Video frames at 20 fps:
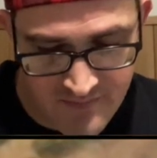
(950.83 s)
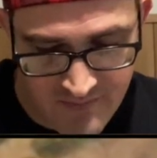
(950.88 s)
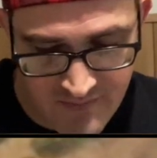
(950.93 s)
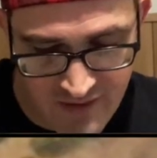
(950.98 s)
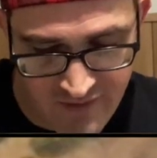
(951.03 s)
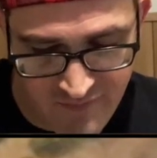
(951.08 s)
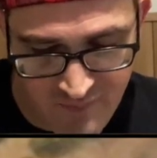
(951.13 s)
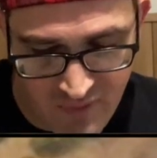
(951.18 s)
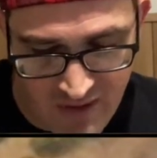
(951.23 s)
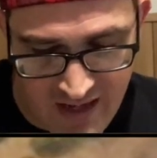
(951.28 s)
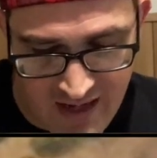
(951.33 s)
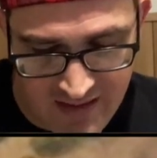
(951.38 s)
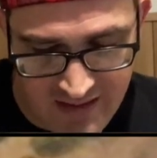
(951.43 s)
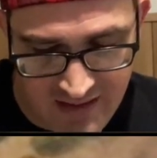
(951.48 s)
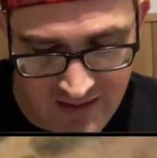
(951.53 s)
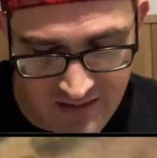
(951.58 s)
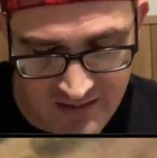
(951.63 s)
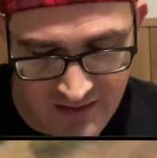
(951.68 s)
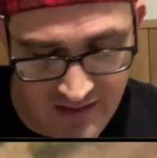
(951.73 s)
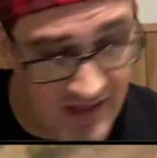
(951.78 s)
If
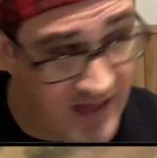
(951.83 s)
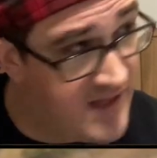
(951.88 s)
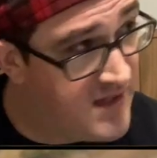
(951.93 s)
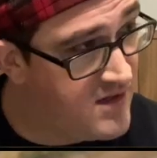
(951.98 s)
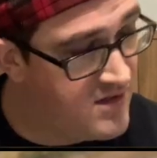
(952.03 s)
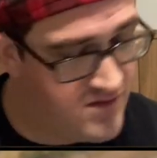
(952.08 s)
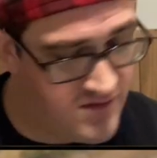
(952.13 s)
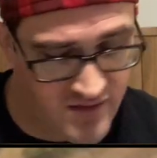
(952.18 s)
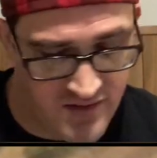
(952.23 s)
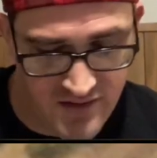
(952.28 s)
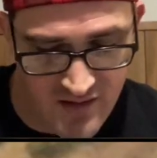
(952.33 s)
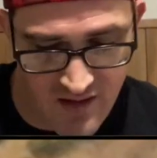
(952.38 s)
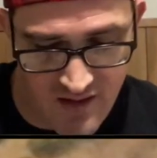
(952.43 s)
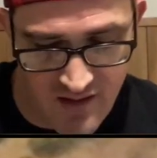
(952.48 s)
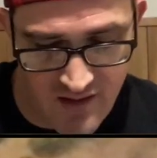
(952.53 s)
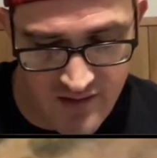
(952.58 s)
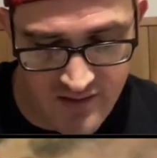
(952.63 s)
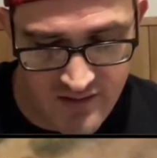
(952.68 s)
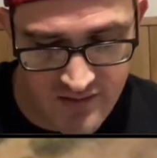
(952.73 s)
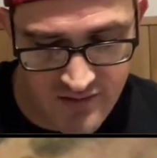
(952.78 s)
blocking, negate a good
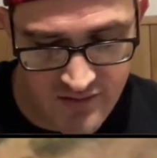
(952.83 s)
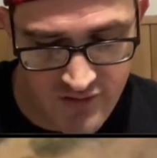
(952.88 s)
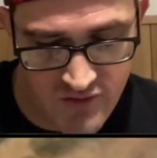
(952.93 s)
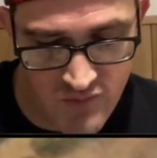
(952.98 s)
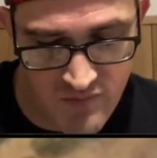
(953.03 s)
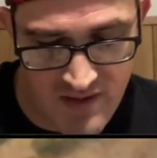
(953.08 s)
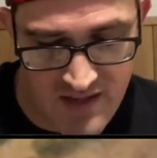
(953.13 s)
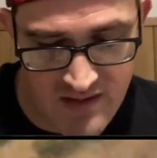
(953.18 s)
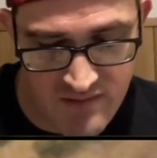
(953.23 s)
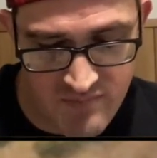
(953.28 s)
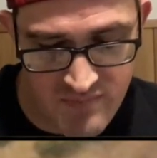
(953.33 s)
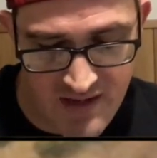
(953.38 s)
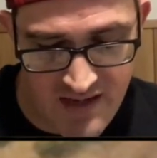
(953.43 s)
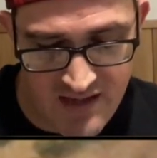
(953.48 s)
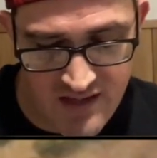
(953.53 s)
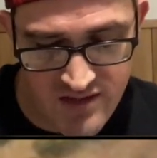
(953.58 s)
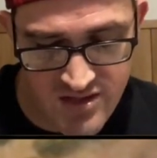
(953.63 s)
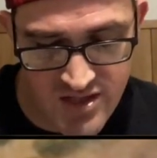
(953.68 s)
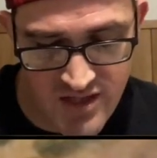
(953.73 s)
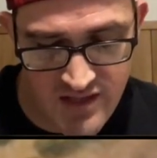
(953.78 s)
card, you may
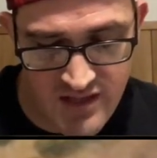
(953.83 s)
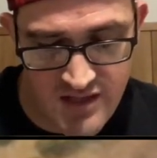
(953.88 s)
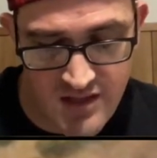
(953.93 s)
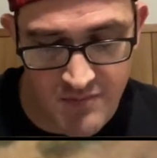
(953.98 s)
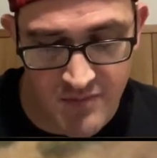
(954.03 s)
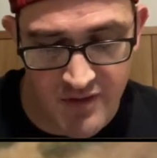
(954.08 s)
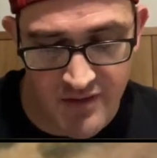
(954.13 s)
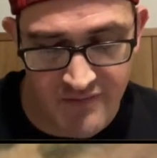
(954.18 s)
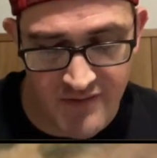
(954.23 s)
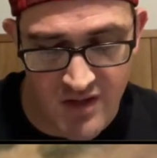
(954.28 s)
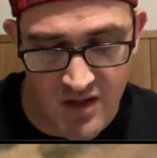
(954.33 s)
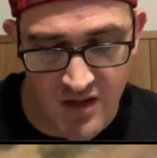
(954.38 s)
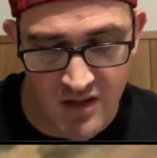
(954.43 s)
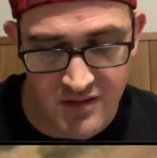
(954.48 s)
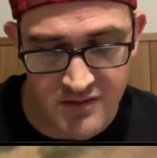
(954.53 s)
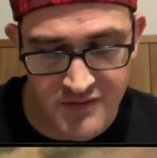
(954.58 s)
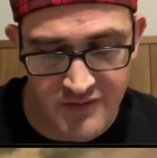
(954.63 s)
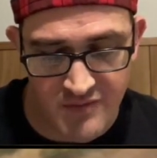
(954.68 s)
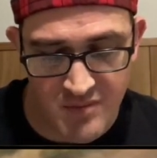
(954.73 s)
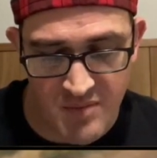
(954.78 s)
banish any number of
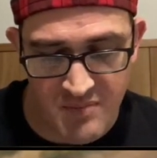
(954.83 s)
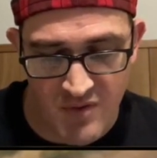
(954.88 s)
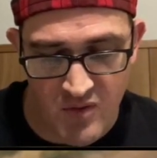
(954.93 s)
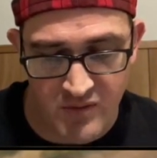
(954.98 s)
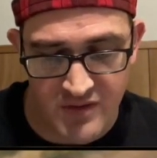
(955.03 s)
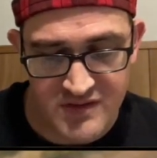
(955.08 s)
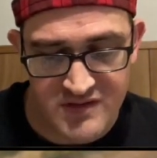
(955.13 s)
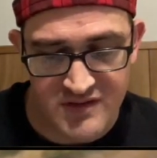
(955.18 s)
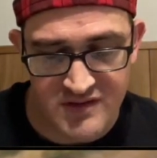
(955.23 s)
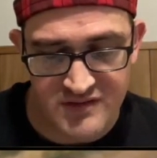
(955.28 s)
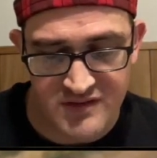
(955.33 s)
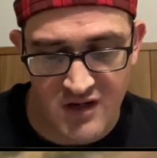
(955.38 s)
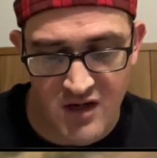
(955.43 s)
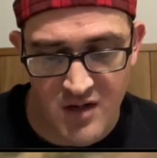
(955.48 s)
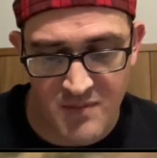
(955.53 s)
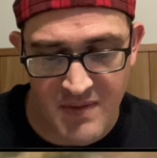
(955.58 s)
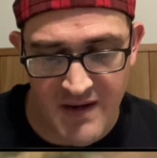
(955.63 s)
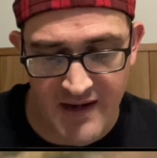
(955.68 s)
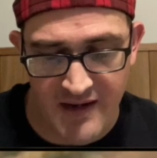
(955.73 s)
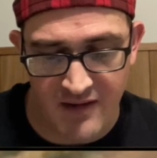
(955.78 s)
cards from opponent's
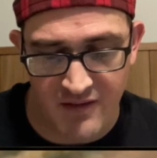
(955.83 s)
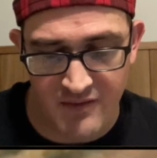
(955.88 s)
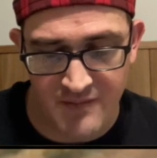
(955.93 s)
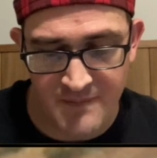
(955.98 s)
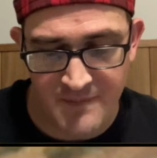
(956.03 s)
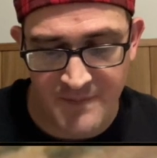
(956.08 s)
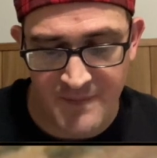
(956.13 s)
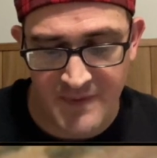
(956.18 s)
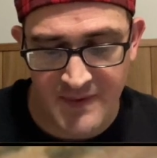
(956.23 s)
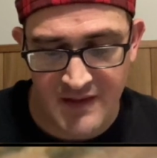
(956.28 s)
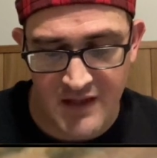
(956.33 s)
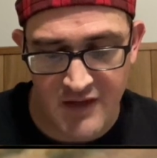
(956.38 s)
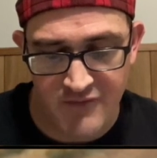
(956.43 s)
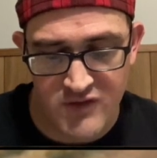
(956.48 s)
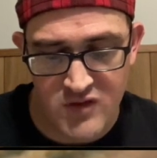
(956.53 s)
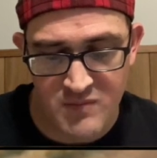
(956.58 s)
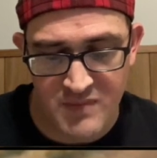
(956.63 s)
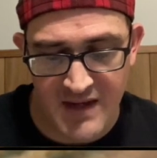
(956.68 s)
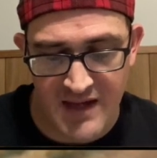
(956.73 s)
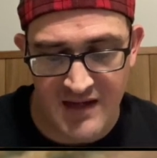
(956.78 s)
discard pile. If
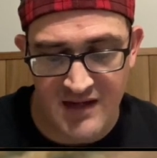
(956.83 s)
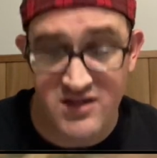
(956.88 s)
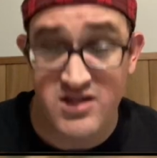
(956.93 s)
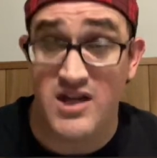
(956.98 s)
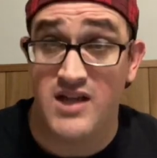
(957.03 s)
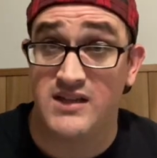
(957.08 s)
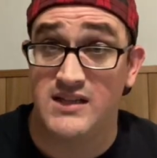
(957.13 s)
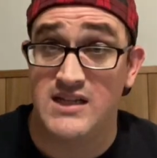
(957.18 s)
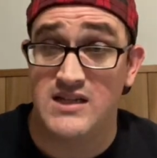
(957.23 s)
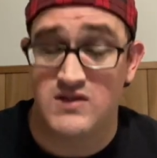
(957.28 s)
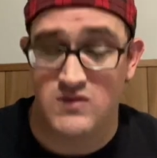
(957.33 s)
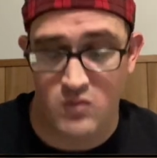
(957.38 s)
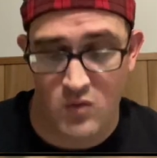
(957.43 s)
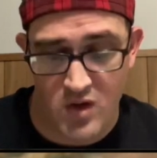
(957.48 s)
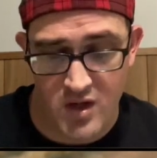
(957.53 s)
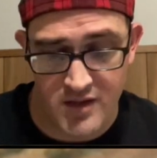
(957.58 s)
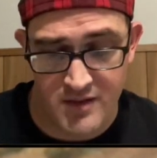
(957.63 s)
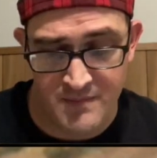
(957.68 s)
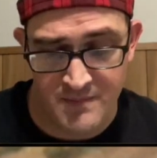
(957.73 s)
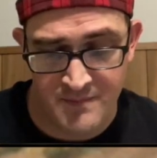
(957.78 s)
you banish at least
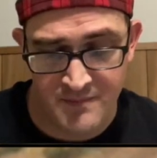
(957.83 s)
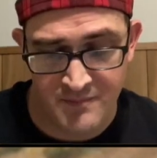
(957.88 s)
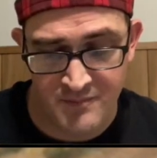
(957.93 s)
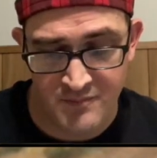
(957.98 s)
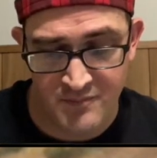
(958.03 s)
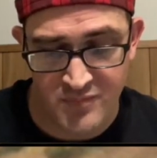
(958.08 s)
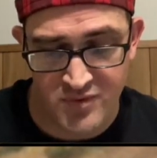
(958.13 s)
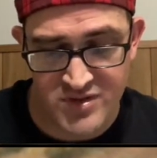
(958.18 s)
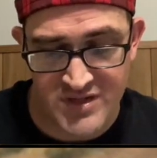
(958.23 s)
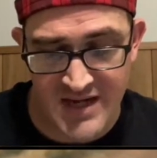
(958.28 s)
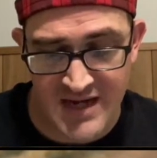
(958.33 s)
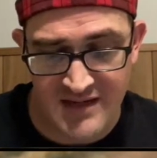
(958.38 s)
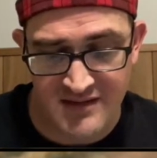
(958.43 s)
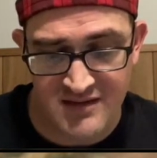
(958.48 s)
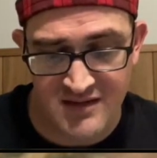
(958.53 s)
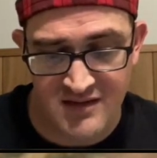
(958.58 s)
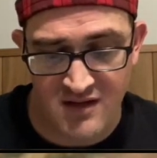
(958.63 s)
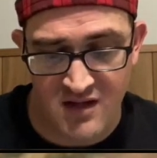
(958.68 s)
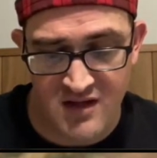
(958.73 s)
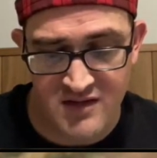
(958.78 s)
one, protect
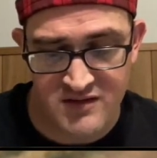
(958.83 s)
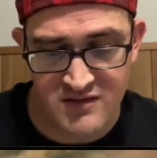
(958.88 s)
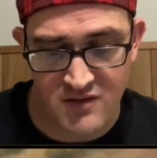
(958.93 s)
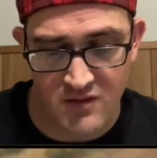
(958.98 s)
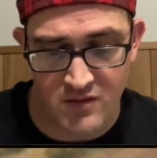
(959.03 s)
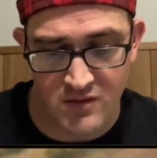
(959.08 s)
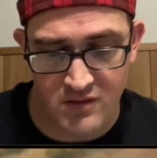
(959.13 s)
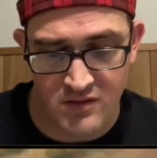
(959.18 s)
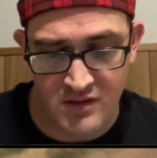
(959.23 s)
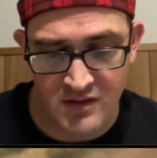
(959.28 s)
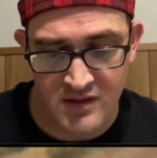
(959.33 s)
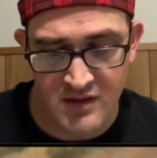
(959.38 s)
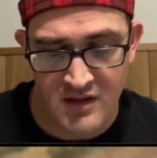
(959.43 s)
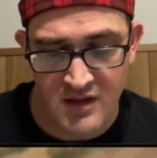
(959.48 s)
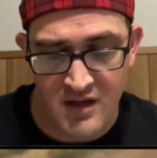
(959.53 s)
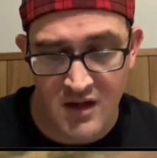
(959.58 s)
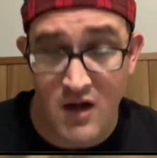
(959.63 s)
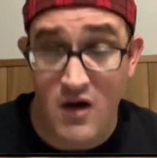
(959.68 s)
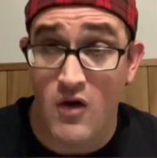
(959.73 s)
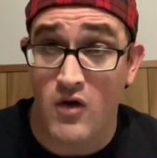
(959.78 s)
a lost soul,
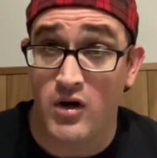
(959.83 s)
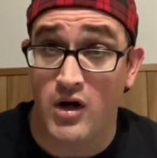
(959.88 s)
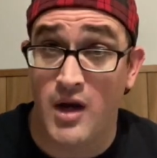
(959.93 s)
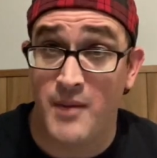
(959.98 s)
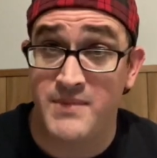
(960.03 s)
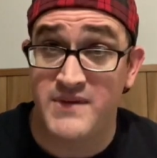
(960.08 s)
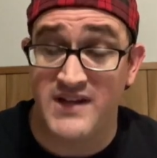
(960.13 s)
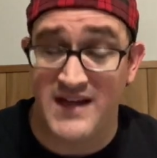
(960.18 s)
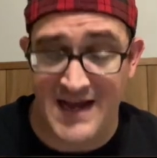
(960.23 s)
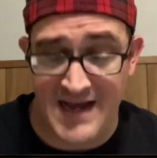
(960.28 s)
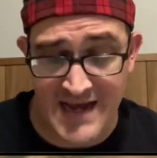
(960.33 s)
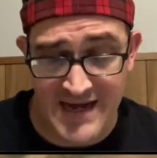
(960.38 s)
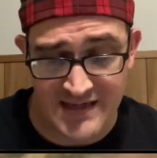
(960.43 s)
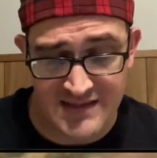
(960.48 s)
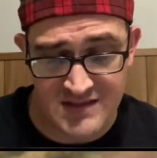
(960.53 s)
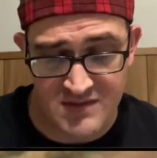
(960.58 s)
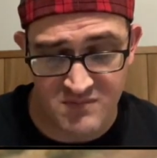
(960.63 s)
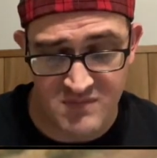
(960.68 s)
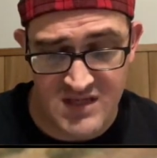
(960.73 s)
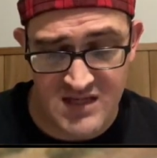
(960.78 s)
or up to
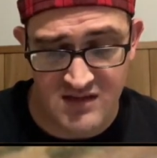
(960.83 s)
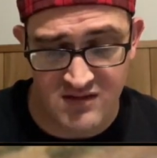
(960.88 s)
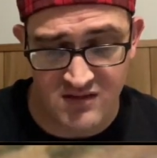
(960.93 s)
X meek